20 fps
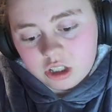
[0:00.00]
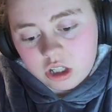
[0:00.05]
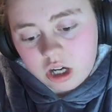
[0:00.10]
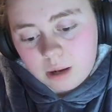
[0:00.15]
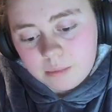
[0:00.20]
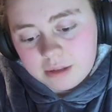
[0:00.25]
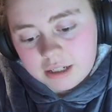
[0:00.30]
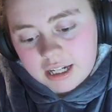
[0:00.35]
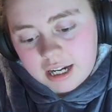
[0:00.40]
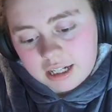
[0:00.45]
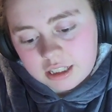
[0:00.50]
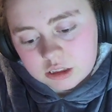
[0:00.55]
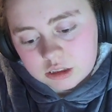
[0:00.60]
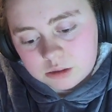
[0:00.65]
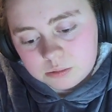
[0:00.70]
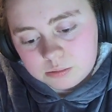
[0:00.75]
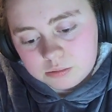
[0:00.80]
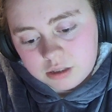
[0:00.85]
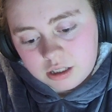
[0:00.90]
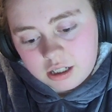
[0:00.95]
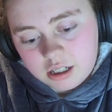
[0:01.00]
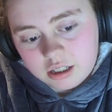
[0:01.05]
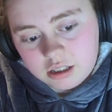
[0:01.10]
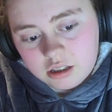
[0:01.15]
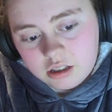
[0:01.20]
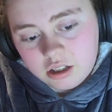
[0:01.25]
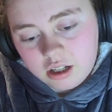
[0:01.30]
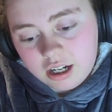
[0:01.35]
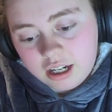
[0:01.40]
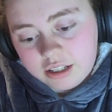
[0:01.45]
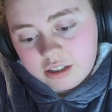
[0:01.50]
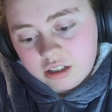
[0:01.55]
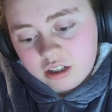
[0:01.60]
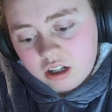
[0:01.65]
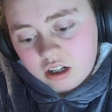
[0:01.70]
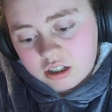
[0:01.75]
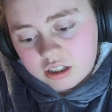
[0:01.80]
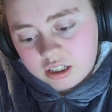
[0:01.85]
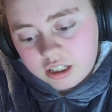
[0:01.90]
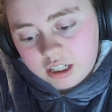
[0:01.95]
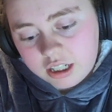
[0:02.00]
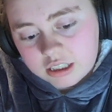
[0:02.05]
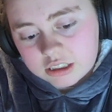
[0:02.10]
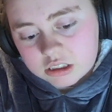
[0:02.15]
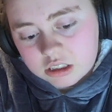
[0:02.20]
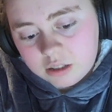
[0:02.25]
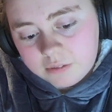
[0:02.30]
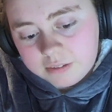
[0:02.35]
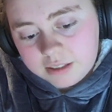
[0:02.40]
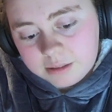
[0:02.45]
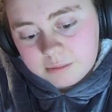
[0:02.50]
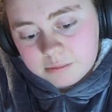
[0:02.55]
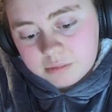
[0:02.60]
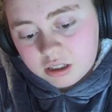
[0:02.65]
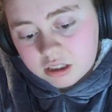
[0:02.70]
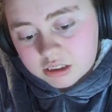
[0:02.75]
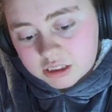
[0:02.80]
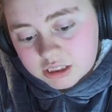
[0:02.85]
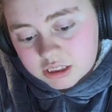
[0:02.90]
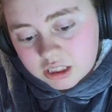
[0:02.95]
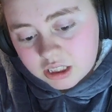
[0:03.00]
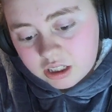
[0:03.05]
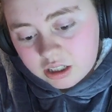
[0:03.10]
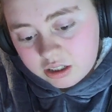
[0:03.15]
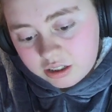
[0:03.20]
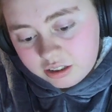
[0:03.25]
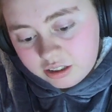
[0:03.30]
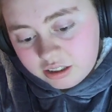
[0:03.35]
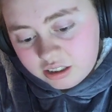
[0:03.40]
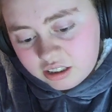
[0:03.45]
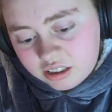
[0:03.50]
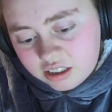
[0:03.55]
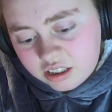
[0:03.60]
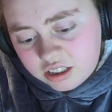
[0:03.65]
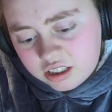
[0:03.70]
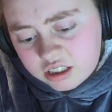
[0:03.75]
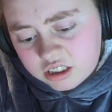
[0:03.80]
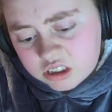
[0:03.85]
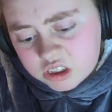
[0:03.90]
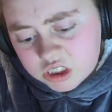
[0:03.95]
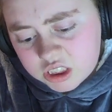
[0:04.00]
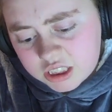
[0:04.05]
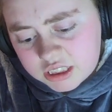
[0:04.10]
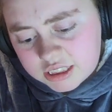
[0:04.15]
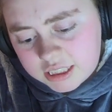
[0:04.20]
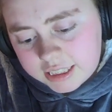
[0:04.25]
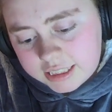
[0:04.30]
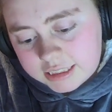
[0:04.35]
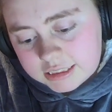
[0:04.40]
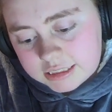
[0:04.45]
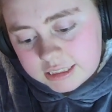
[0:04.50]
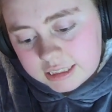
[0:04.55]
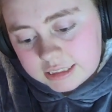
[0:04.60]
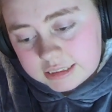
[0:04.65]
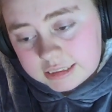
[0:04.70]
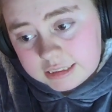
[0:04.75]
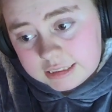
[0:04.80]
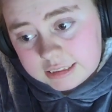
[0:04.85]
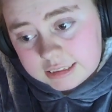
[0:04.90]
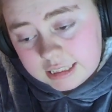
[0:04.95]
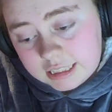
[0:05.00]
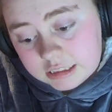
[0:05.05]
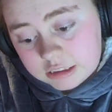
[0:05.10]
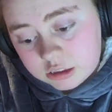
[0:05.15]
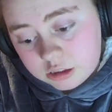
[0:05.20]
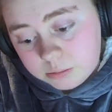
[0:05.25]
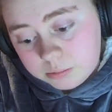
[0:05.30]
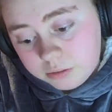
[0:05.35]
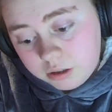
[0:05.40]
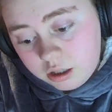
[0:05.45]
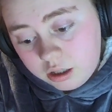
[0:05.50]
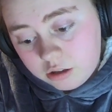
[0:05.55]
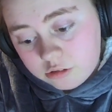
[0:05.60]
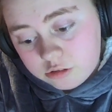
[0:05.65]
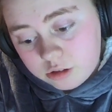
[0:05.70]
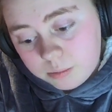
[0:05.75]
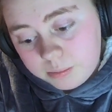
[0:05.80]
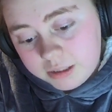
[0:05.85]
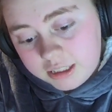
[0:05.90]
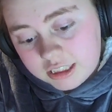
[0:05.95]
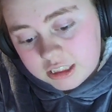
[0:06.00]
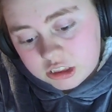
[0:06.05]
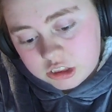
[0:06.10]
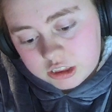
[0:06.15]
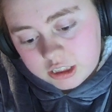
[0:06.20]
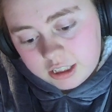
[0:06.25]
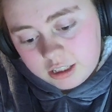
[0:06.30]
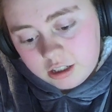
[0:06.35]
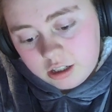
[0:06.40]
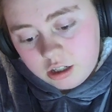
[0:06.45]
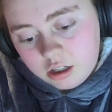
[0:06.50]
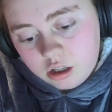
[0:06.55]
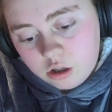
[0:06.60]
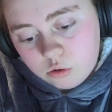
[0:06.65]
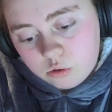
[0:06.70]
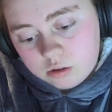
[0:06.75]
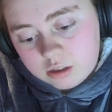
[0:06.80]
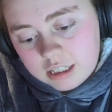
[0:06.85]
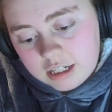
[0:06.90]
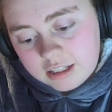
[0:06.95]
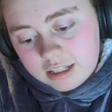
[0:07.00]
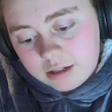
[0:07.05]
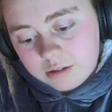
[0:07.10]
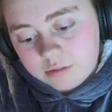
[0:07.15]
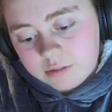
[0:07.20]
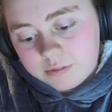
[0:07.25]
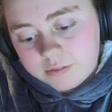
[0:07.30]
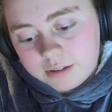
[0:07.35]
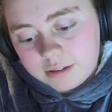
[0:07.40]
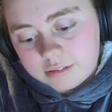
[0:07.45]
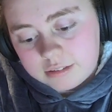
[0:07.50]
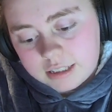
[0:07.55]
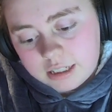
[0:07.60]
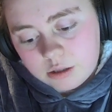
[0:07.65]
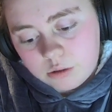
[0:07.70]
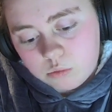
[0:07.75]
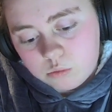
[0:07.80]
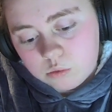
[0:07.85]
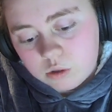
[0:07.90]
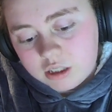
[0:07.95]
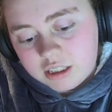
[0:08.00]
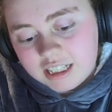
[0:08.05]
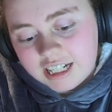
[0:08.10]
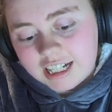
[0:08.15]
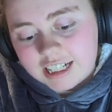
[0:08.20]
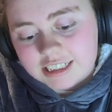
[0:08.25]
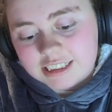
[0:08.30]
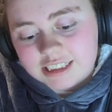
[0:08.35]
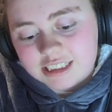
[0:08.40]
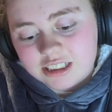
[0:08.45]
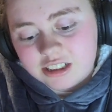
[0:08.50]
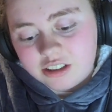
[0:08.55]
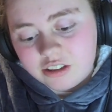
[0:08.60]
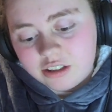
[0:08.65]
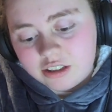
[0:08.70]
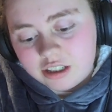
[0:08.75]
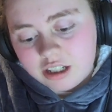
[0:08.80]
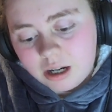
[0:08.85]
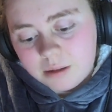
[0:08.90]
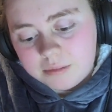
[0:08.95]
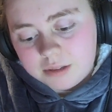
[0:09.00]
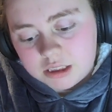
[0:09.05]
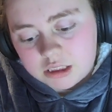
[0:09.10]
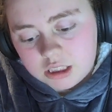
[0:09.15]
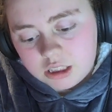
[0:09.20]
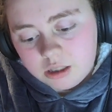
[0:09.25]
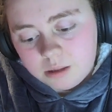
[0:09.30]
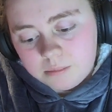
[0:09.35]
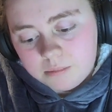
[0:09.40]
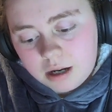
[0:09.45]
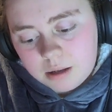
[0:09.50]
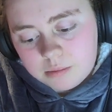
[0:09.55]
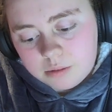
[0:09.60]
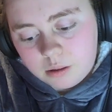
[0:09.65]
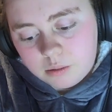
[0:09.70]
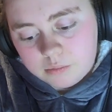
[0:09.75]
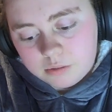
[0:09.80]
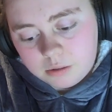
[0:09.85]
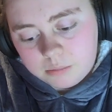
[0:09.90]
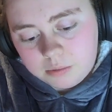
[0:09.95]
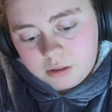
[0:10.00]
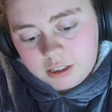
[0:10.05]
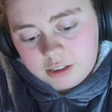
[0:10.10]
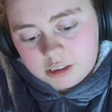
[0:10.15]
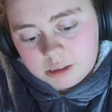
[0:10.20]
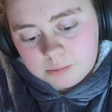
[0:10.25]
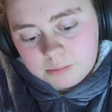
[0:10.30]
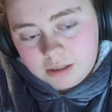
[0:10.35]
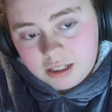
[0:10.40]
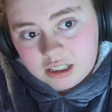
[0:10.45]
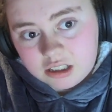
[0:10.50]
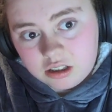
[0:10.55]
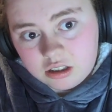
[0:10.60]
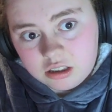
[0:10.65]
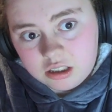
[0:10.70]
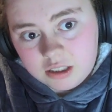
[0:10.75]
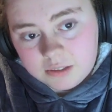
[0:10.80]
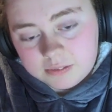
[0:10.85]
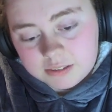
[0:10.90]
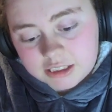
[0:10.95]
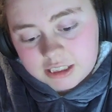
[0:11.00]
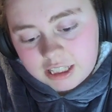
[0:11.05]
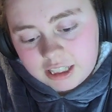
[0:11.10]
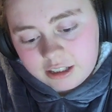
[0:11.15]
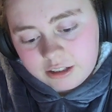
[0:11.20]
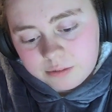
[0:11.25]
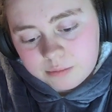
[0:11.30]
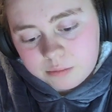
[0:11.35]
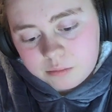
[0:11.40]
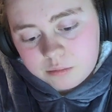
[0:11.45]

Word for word: Unagami gasped, and, and look, it's covered in moss. Huh? Jay said as he sat up. Robin his chin. Well, now that we found it, what next? Inagami turned the map over, but it was blank on the other side.